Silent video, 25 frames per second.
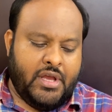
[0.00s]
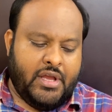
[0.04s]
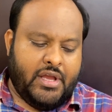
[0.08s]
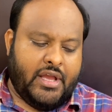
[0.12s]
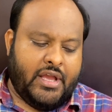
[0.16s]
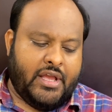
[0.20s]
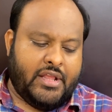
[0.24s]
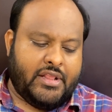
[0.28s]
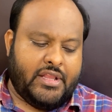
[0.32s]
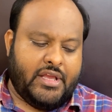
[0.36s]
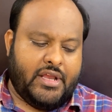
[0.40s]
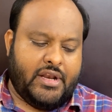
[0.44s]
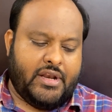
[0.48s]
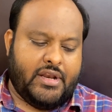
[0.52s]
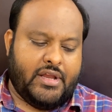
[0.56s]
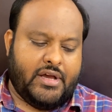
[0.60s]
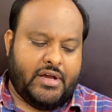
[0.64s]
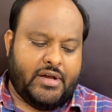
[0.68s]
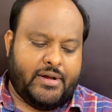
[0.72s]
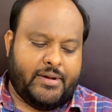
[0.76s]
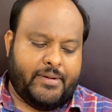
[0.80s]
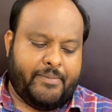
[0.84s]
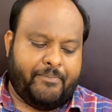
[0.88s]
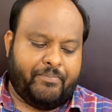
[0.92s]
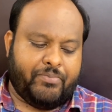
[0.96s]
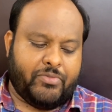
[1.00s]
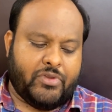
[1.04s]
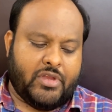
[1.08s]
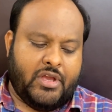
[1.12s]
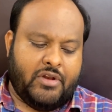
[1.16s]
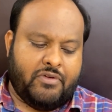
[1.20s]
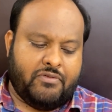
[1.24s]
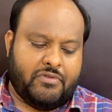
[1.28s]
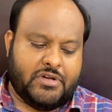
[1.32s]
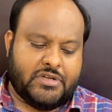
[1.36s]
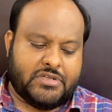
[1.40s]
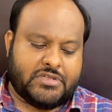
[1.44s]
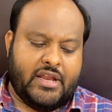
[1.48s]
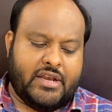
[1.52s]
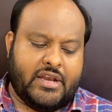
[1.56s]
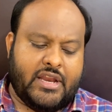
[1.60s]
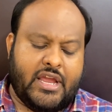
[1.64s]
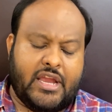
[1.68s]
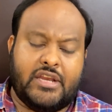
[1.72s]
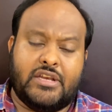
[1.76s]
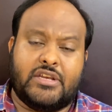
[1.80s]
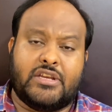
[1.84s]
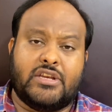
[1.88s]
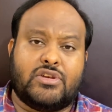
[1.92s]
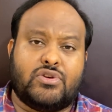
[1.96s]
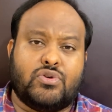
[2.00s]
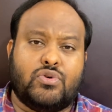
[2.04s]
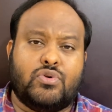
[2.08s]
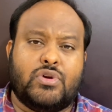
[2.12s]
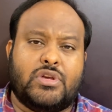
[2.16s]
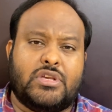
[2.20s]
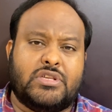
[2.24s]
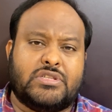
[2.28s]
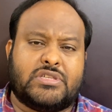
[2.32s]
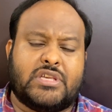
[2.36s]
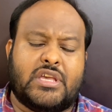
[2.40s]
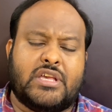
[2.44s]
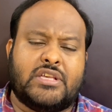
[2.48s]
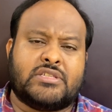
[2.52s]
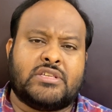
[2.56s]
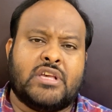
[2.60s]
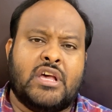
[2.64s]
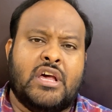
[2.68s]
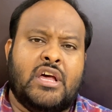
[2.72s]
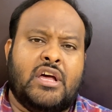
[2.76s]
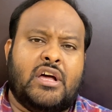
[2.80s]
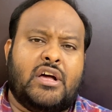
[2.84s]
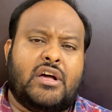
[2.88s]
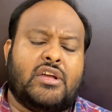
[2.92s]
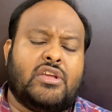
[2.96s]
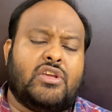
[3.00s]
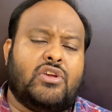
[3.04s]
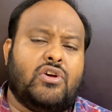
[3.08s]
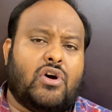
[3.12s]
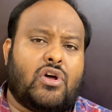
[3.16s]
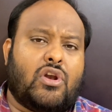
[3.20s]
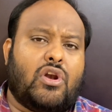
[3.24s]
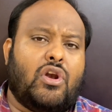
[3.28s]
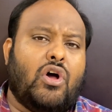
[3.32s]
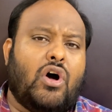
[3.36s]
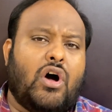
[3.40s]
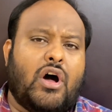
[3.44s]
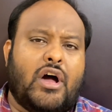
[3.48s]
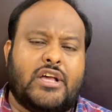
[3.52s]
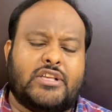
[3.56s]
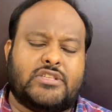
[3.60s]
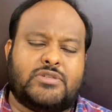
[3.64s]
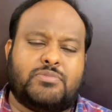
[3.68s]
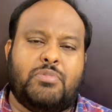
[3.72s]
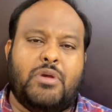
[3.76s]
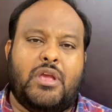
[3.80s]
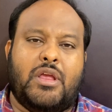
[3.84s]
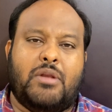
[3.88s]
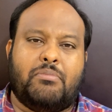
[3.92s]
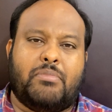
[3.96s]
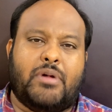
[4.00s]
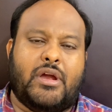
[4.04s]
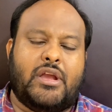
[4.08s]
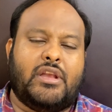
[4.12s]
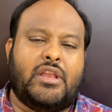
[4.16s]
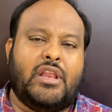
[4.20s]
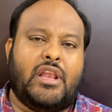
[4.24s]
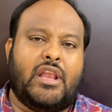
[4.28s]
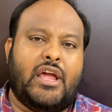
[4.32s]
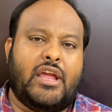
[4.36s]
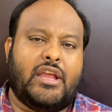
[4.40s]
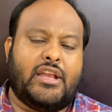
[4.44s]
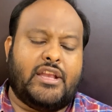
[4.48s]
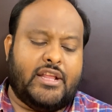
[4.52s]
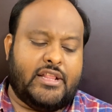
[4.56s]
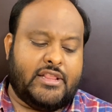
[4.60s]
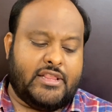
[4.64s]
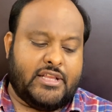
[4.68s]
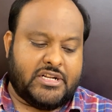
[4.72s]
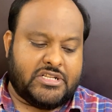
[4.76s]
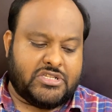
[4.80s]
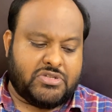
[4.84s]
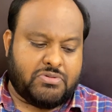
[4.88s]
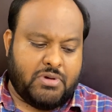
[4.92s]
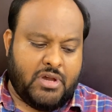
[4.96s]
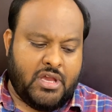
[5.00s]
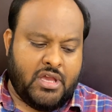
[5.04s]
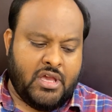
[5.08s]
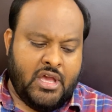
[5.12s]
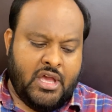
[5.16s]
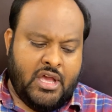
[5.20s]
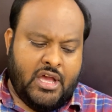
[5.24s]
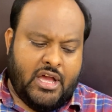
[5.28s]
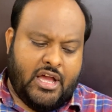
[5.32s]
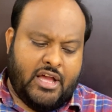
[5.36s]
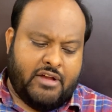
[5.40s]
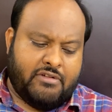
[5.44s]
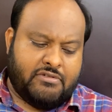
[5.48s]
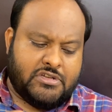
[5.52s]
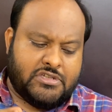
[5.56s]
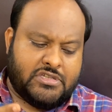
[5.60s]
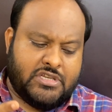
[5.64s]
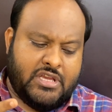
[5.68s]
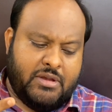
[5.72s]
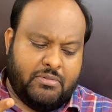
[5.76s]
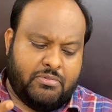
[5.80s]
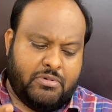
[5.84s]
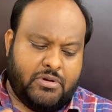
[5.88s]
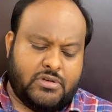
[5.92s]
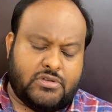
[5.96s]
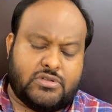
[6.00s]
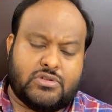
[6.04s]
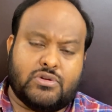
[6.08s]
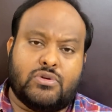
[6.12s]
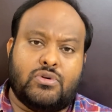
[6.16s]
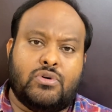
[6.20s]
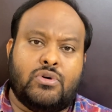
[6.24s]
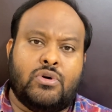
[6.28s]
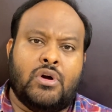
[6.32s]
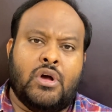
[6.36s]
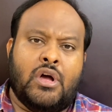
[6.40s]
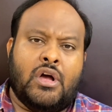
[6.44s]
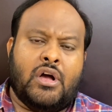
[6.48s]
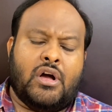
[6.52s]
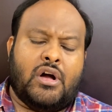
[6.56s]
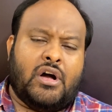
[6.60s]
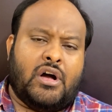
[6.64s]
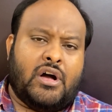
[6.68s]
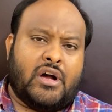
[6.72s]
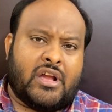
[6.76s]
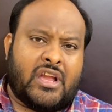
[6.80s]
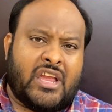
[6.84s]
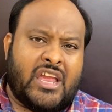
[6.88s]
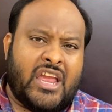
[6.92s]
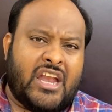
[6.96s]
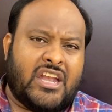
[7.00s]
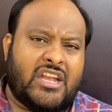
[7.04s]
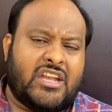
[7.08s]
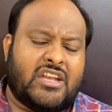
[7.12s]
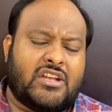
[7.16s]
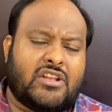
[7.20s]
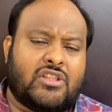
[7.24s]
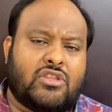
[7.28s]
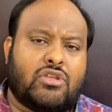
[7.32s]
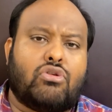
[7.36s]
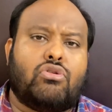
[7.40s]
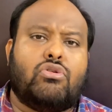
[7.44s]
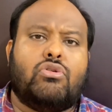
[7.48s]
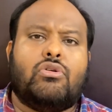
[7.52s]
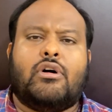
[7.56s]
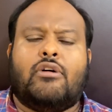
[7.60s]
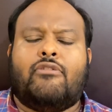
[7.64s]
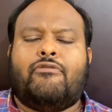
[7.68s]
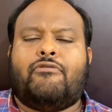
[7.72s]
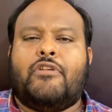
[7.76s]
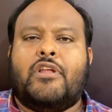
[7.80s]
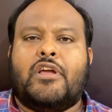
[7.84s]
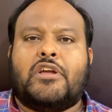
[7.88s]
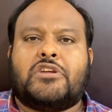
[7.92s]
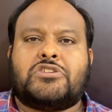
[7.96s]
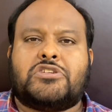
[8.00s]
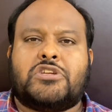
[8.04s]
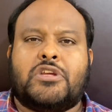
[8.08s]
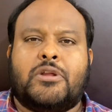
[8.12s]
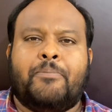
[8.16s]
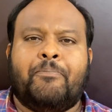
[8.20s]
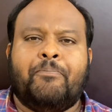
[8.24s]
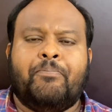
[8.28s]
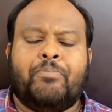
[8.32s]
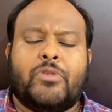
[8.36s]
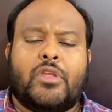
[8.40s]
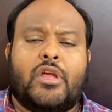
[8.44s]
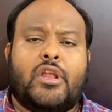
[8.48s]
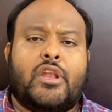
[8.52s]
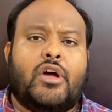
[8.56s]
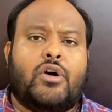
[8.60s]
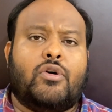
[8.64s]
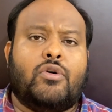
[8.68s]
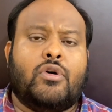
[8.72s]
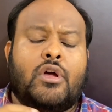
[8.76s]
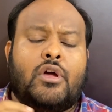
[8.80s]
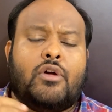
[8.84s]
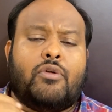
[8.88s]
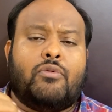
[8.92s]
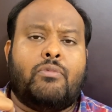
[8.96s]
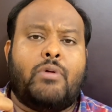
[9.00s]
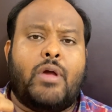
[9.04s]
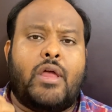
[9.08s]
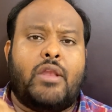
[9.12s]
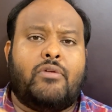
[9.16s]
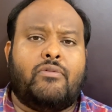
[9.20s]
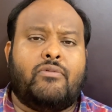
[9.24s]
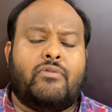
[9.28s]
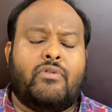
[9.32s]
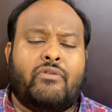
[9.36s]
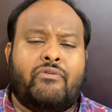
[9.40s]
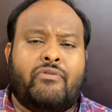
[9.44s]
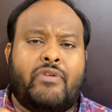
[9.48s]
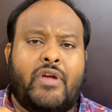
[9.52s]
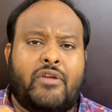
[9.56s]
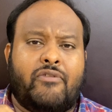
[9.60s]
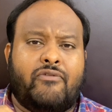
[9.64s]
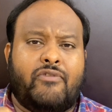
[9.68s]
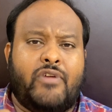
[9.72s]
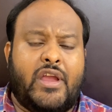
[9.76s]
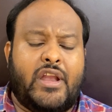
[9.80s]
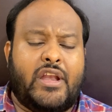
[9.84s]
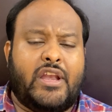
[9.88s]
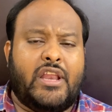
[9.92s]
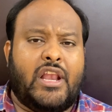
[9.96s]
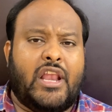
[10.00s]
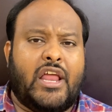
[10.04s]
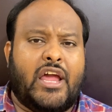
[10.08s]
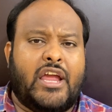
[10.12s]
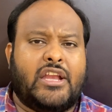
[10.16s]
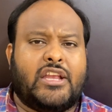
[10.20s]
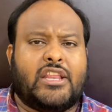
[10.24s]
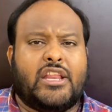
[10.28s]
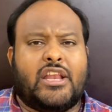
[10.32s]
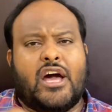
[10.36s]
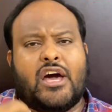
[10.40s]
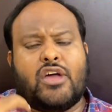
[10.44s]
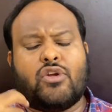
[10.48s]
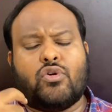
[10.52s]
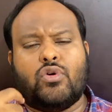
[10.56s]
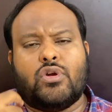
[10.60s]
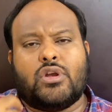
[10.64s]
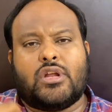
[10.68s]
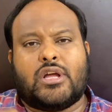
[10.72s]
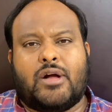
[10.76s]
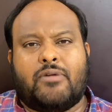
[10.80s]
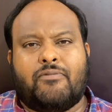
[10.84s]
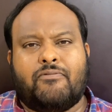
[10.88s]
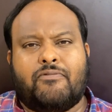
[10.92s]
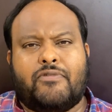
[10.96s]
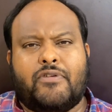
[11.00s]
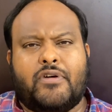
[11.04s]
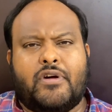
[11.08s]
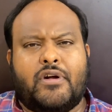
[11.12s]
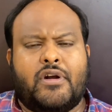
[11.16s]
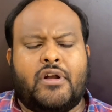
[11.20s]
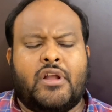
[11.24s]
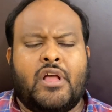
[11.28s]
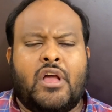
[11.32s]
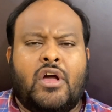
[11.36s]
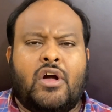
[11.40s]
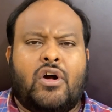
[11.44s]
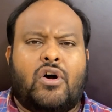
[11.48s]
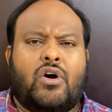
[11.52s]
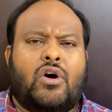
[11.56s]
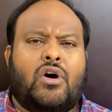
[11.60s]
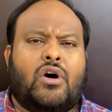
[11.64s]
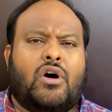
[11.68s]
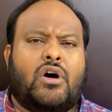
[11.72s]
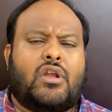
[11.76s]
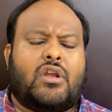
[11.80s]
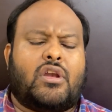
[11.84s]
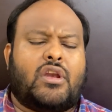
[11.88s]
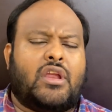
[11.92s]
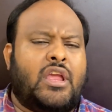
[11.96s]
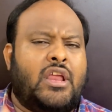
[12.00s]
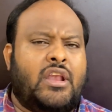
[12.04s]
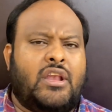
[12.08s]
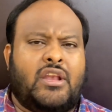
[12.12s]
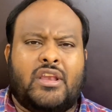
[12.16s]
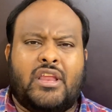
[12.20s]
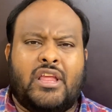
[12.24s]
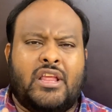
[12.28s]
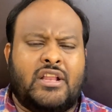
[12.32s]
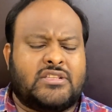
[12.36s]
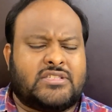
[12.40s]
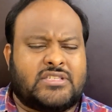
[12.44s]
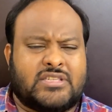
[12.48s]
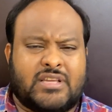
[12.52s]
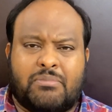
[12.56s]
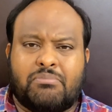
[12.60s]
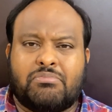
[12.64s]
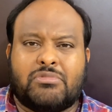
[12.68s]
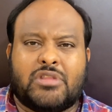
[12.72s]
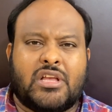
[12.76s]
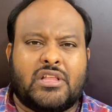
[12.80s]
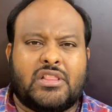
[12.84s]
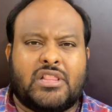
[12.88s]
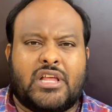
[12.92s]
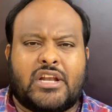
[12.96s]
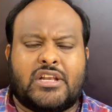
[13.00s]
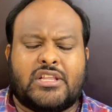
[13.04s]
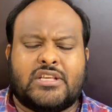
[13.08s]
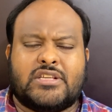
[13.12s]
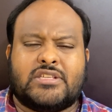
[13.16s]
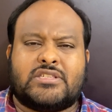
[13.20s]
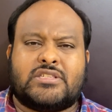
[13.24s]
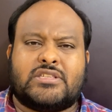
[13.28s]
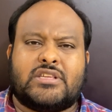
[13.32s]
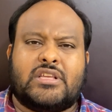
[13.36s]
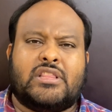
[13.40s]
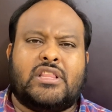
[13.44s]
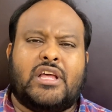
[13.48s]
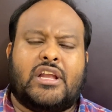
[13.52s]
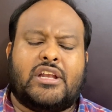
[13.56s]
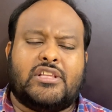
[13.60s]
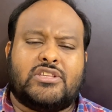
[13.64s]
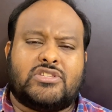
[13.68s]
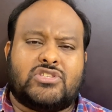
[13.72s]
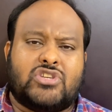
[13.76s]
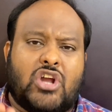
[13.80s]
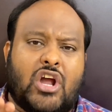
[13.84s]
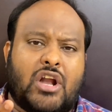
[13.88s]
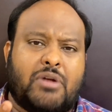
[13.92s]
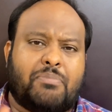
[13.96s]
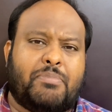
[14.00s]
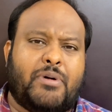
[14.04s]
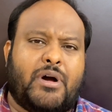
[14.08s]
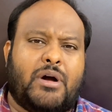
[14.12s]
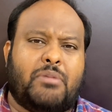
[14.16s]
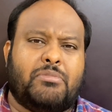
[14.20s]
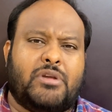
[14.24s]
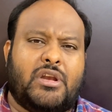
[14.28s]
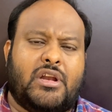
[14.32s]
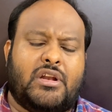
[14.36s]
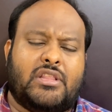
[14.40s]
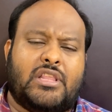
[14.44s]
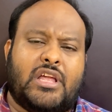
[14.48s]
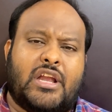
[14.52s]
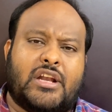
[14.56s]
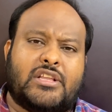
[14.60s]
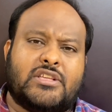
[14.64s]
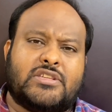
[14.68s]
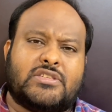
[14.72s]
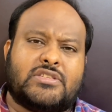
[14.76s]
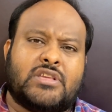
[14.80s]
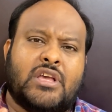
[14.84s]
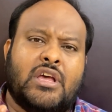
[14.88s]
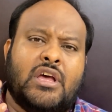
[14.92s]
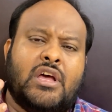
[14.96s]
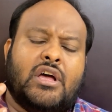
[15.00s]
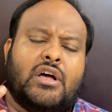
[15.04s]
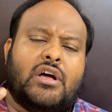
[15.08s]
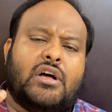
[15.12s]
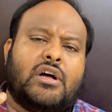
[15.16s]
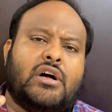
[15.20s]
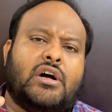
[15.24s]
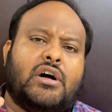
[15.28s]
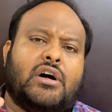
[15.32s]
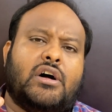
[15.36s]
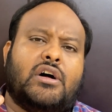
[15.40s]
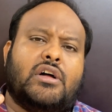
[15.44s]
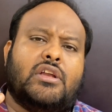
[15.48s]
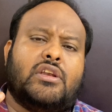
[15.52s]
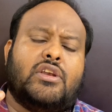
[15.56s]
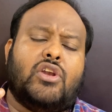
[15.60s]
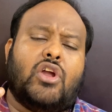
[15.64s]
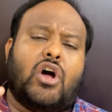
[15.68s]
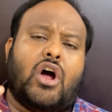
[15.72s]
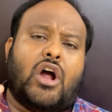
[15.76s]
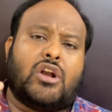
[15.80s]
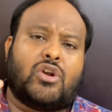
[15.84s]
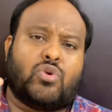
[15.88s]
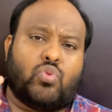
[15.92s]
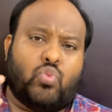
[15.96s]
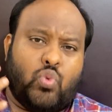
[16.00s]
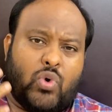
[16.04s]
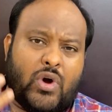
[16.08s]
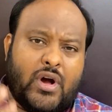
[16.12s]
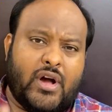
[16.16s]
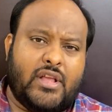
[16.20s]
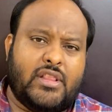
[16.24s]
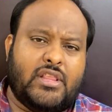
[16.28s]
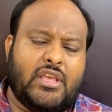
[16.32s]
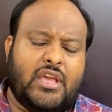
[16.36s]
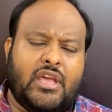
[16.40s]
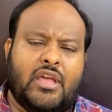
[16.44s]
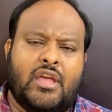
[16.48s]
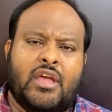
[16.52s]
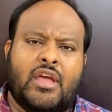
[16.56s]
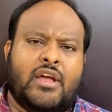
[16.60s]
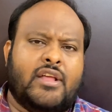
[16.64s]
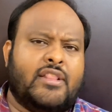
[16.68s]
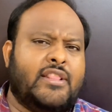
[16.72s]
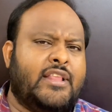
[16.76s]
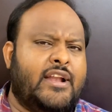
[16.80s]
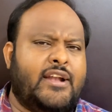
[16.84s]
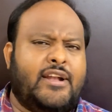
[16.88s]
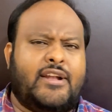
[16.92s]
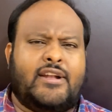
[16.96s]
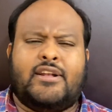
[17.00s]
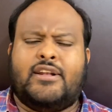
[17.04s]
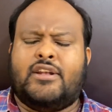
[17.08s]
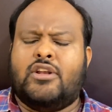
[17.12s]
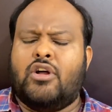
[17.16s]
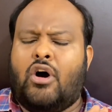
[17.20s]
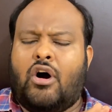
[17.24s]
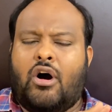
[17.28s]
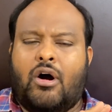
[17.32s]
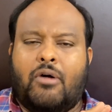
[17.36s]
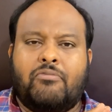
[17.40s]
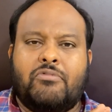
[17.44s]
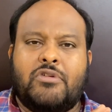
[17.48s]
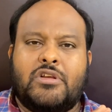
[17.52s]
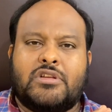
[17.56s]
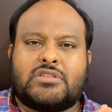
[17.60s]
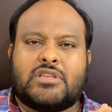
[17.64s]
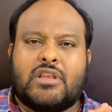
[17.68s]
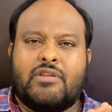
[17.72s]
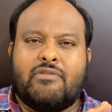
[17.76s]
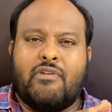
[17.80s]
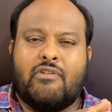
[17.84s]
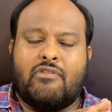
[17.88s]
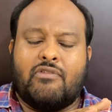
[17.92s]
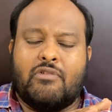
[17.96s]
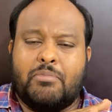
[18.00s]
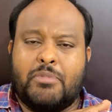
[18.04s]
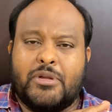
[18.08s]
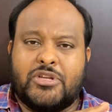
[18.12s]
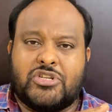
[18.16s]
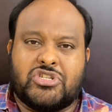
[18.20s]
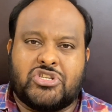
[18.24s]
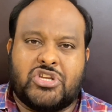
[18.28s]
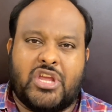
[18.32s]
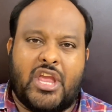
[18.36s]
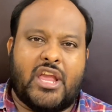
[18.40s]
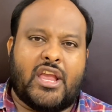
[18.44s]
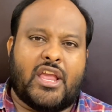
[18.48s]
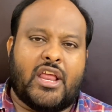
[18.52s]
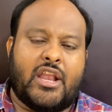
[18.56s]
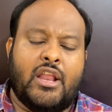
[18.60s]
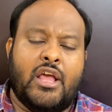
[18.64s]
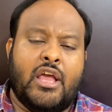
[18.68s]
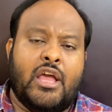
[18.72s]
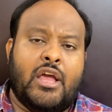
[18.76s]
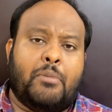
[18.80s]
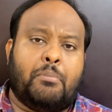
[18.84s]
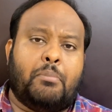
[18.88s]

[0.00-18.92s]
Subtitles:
And then in verse 92, he says, your law has been my delight, and that's why I was able to get through affliction. Now, when we delight in our own comfort or in something that is not permanent, that is not worthy, then obviously we will be shaken.